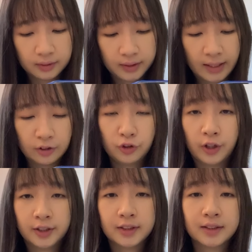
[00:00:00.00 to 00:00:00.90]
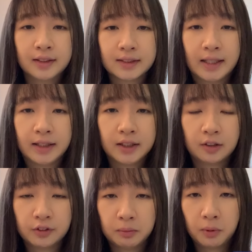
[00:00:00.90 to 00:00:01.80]
Tian yuan, the center
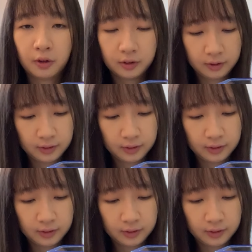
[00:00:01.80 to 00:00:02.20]
of the board.